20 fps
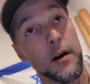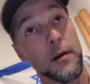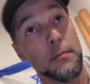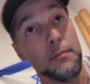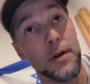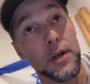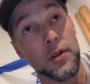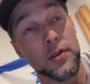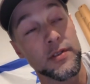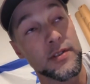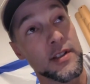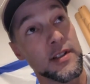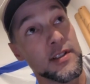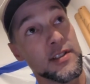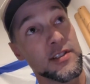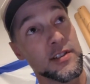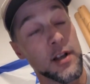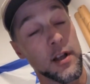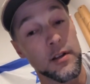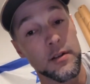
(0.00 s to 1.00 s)
Built a
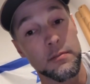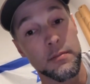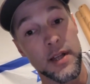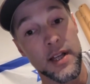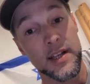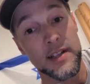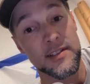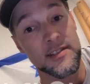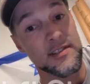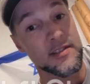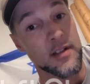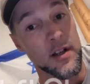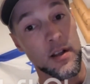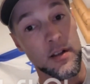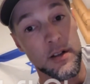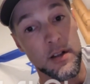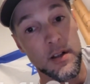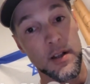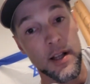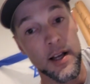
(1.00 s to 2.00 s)
solid base,
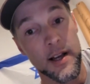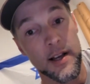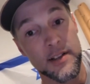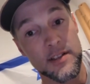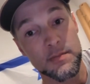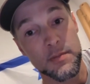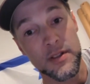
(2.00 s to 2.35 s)
solid class,